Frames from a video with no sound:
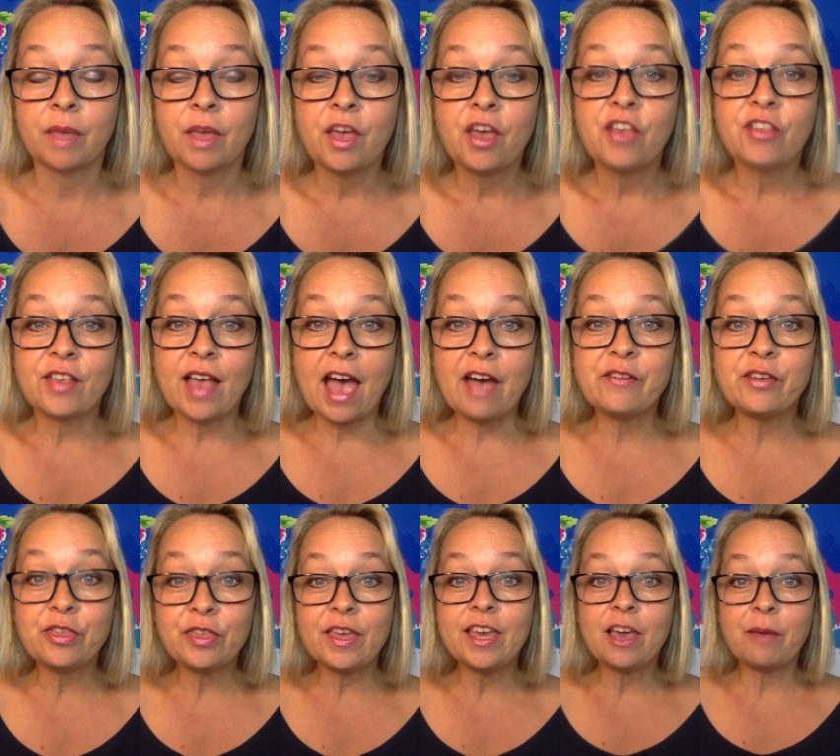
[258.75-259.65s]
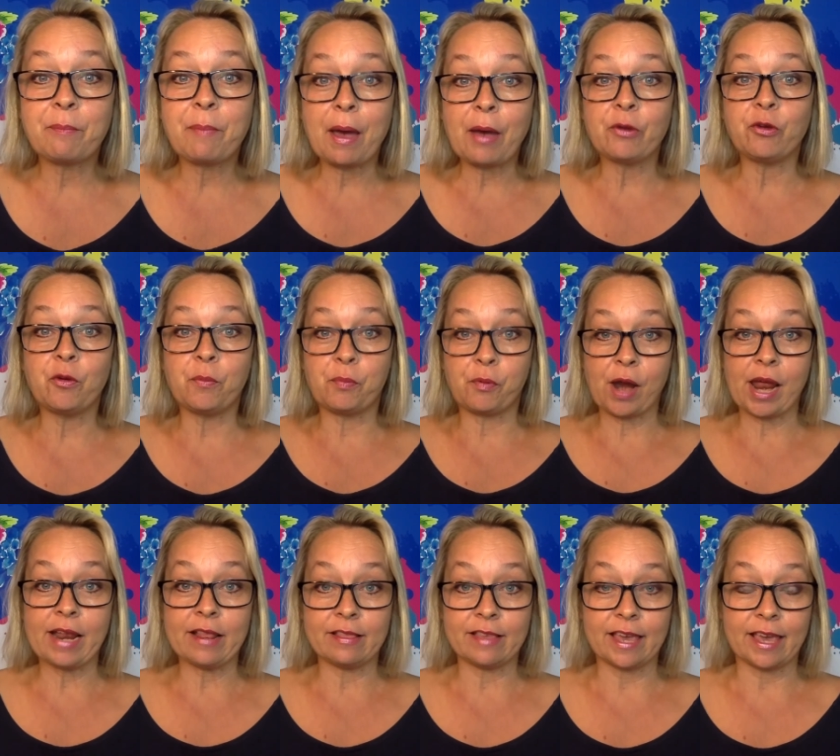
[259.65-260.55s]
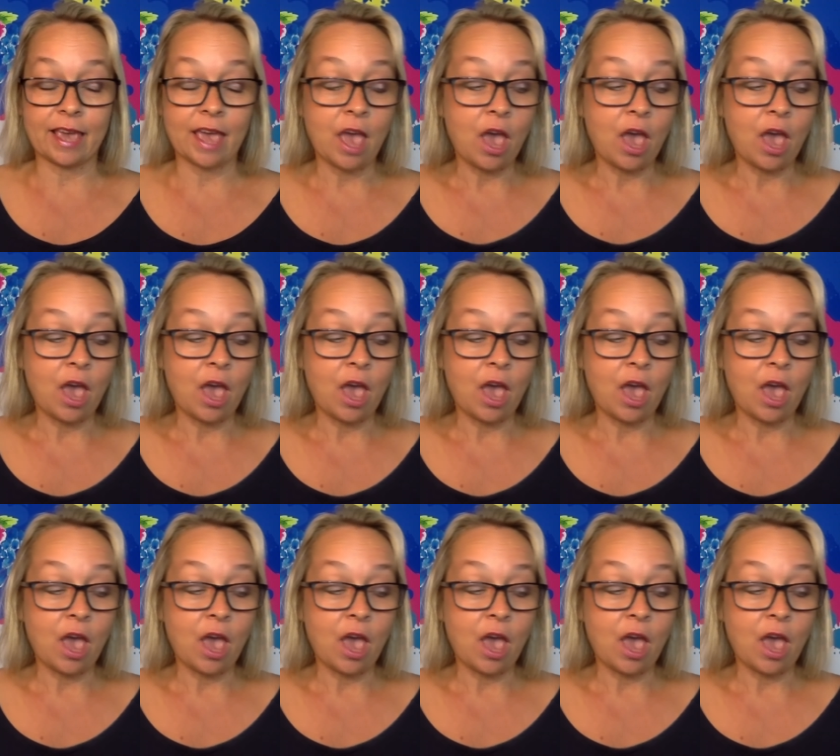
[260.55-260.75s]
So have a think about your branding.